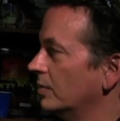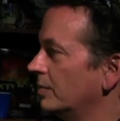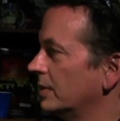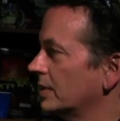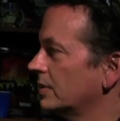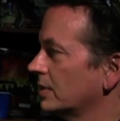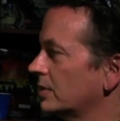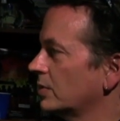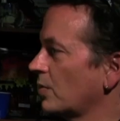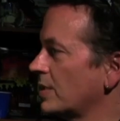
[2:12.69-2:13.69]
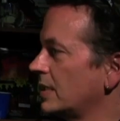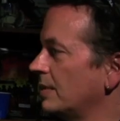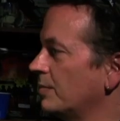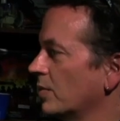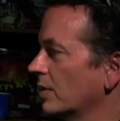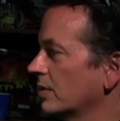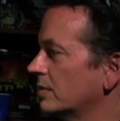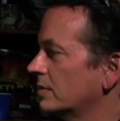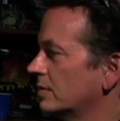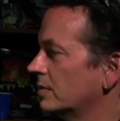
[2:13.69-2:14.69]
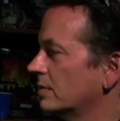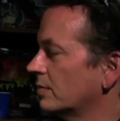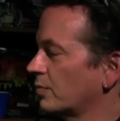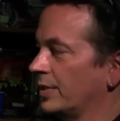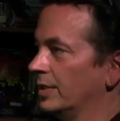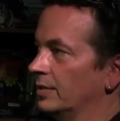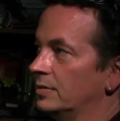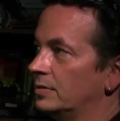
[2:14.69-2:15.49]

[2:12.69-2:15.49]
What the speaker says: but just the story seemed more real.